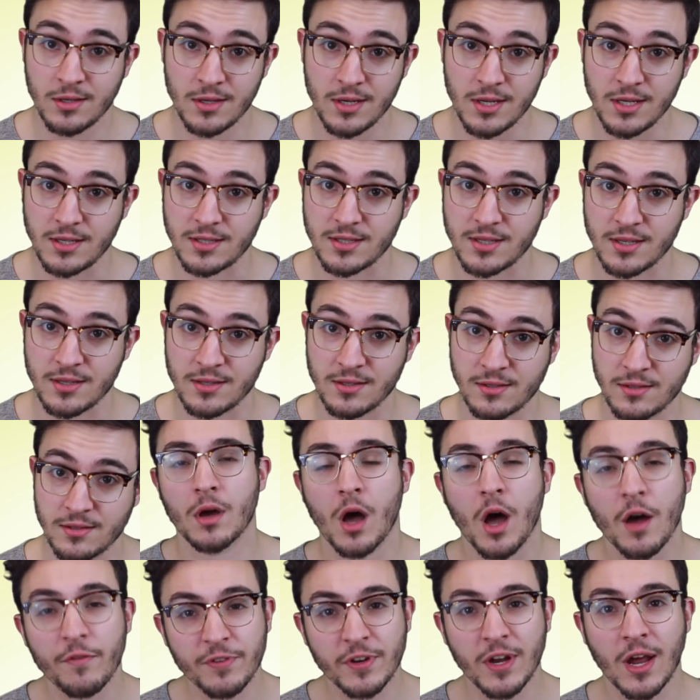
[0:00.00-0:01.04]
Neat.
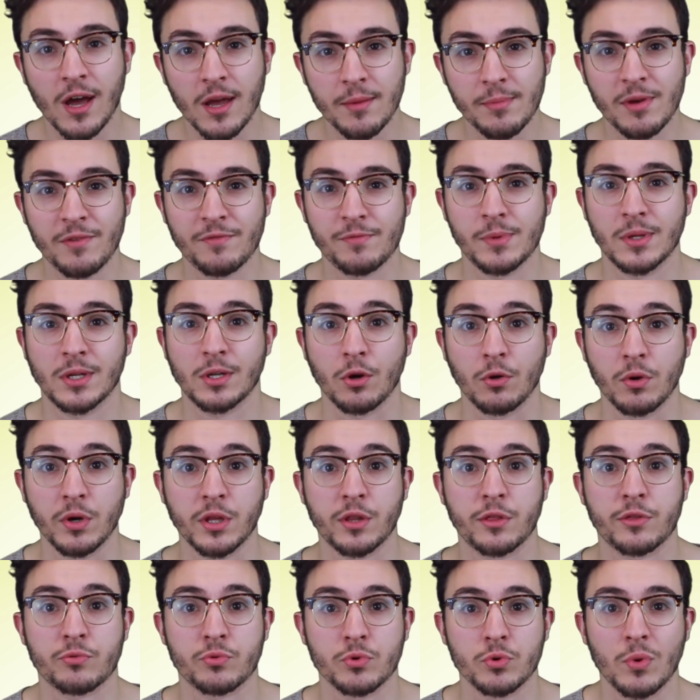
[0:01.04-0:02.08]
Hoffenheim have been
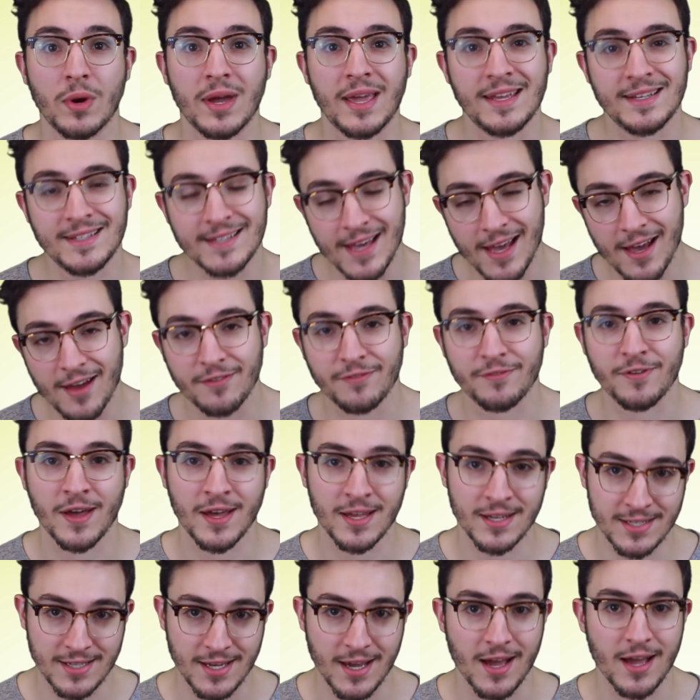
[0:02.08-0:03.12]
going through a tough
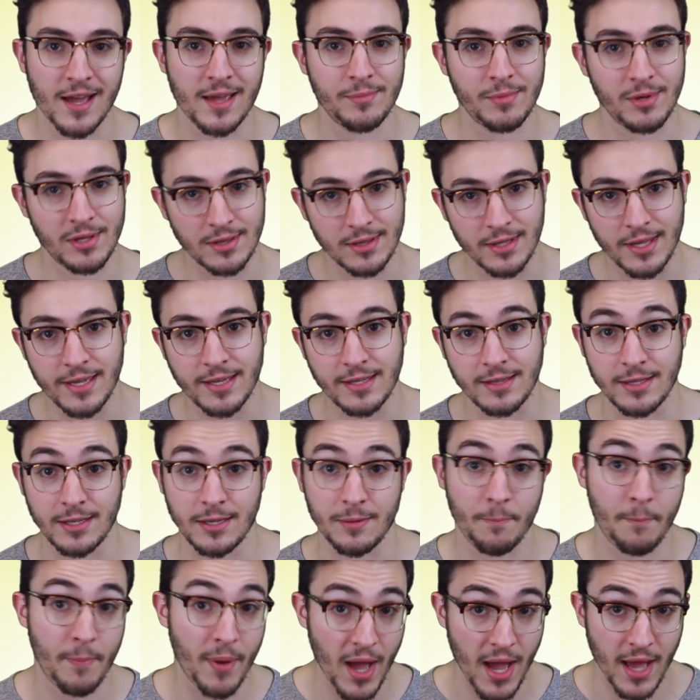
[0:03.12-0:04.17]
time
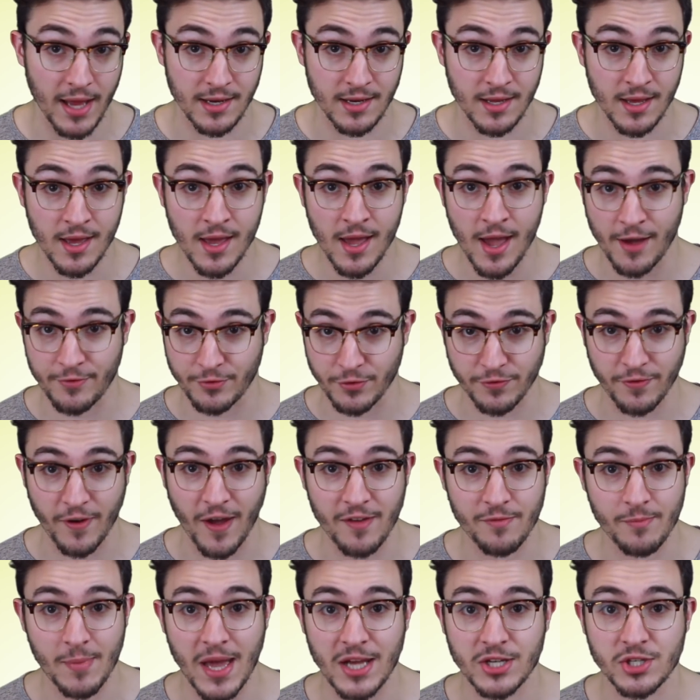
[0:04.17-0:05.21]
lately, but after
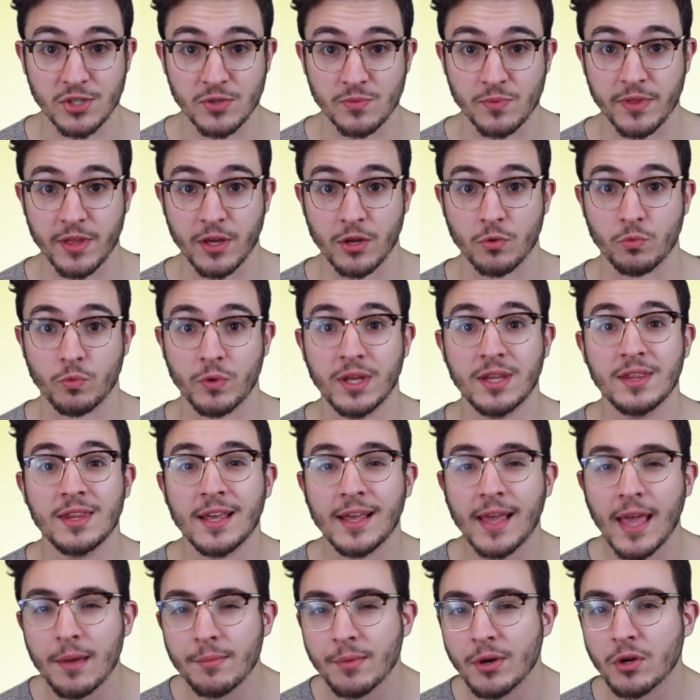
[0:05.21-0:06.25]
5 matches without a win, they
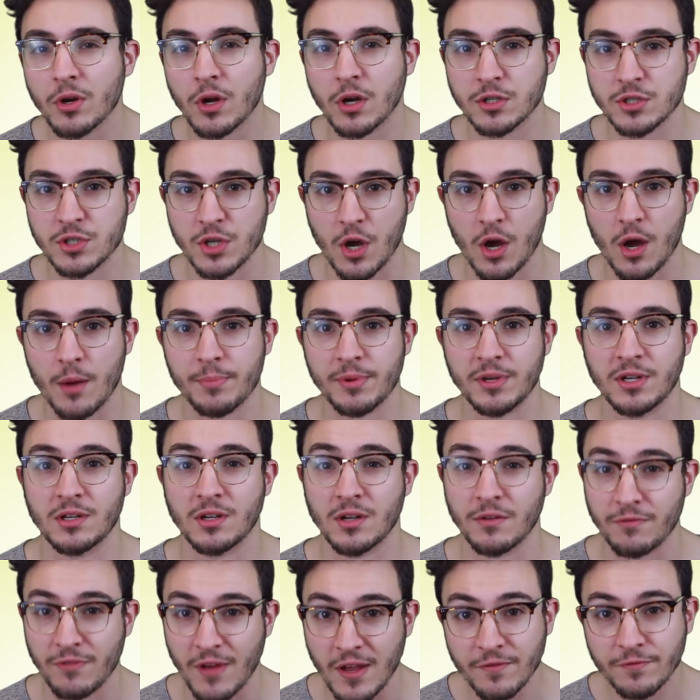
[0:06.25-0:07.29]
came out on top in
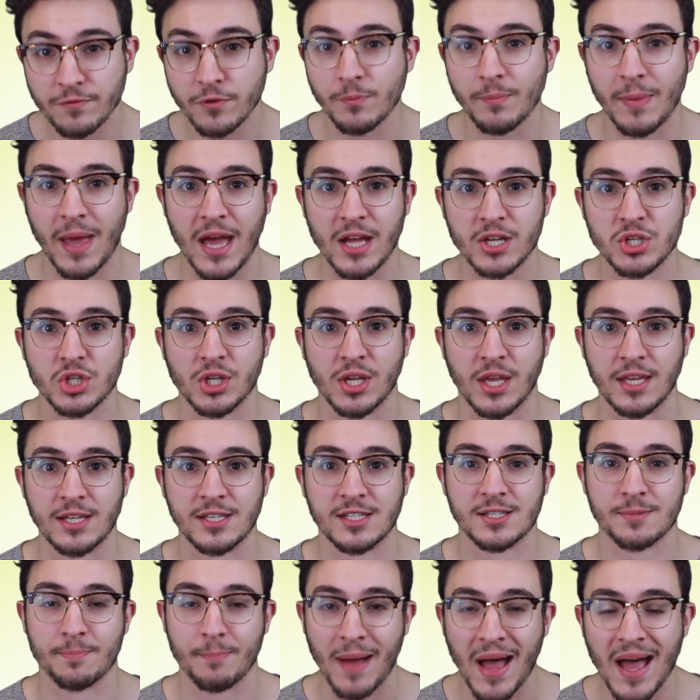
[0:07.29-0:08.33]
an eventful match
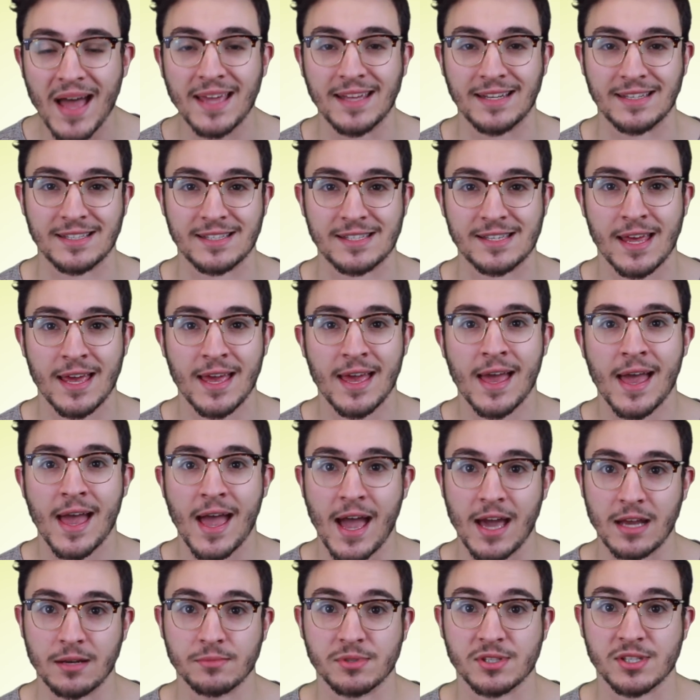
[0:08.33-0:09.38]
against Mainz.
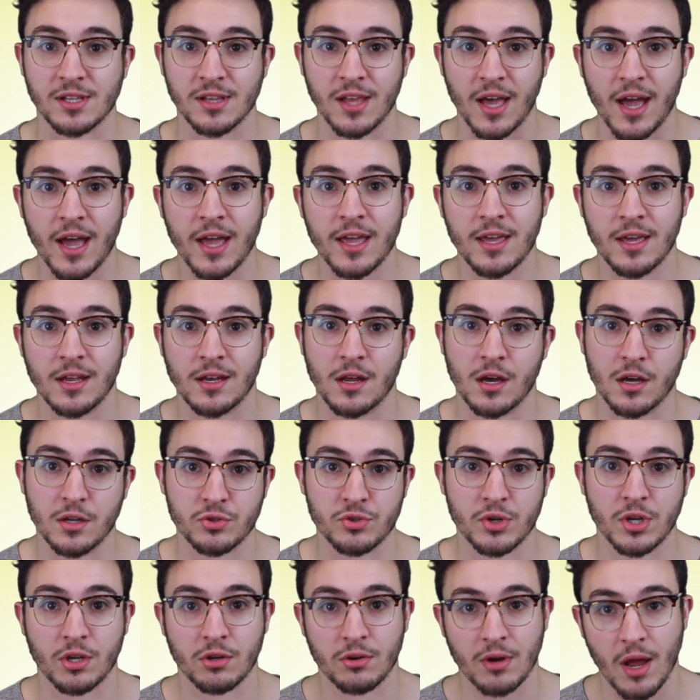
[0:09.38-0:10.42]
Adam Zalai and
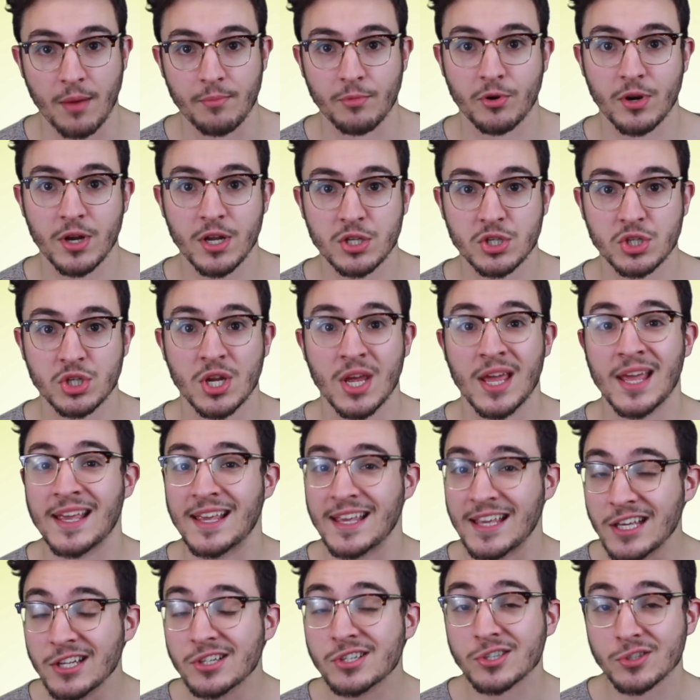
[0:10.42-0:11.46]
Andre Kramaric
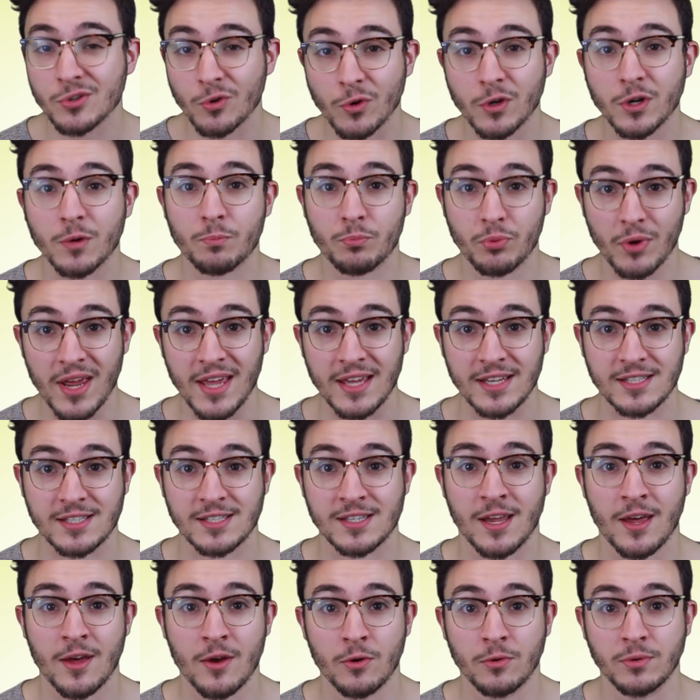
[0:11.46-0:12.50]
each scored a
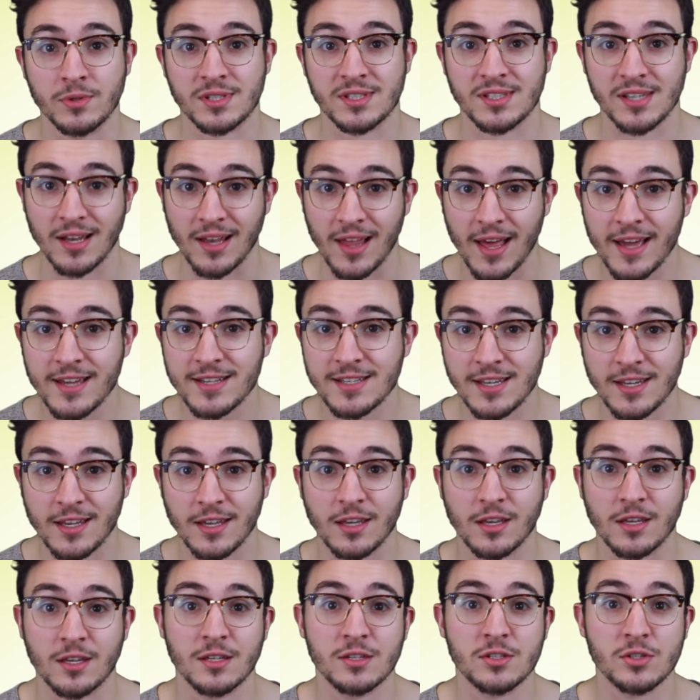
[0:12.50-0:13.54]
brace, with Zalai
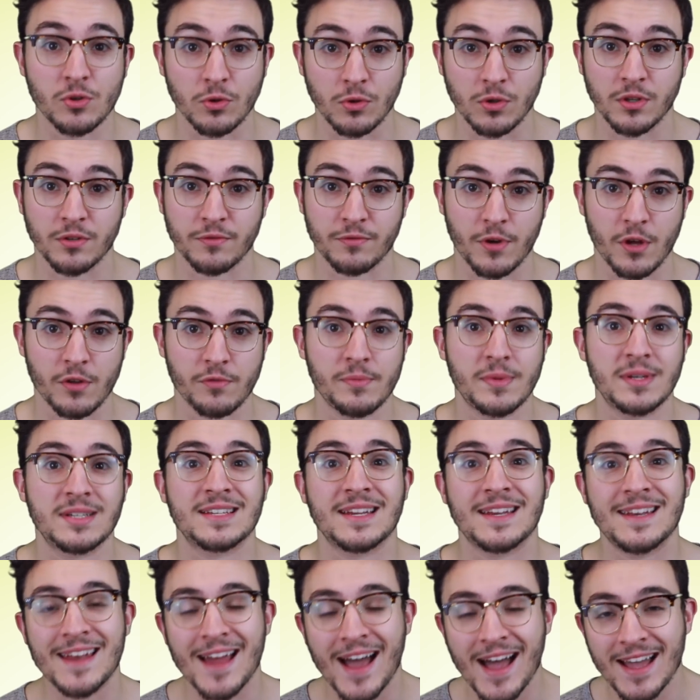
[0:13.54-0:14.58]
taking his goal involvement
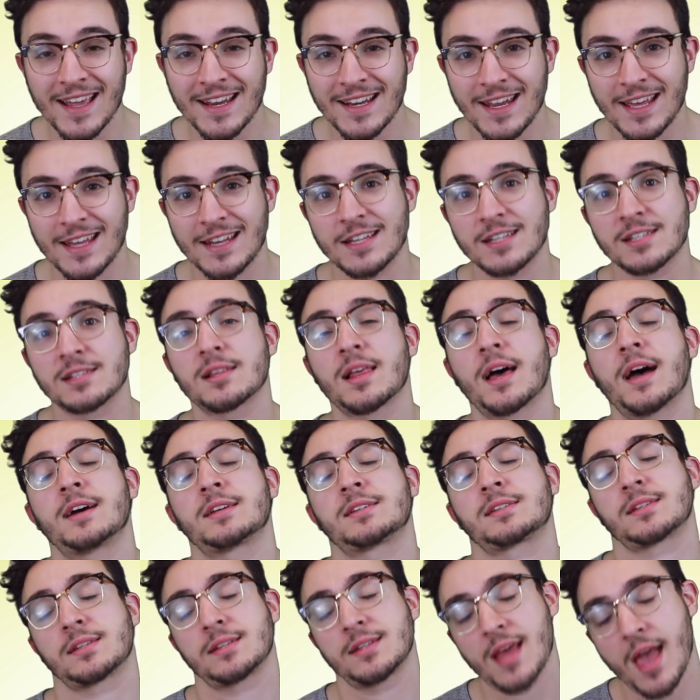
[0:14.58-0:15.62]
to 9 in his
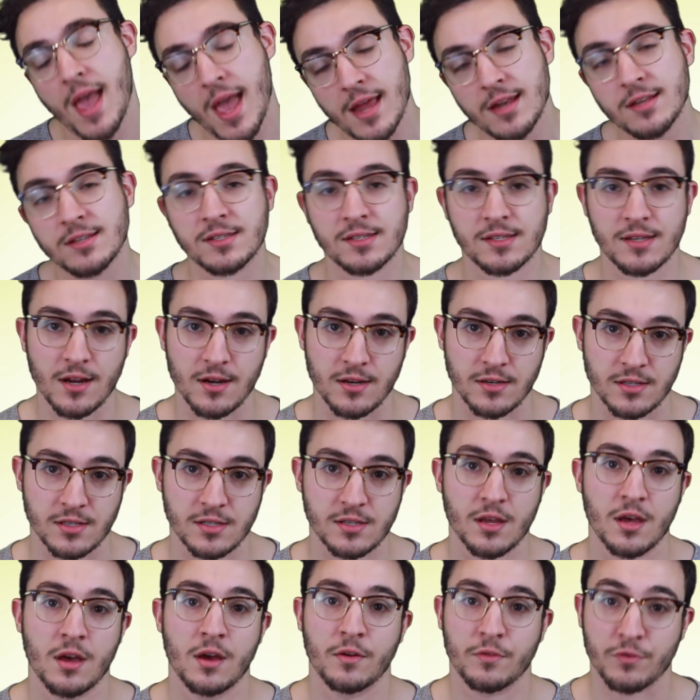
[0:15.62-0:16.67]
last 10
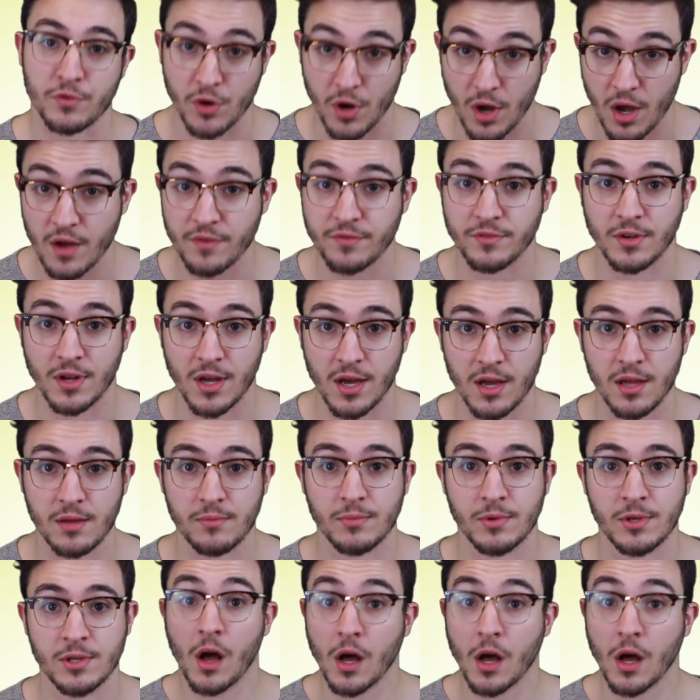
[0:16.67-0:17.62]
starts for Hoffenheim.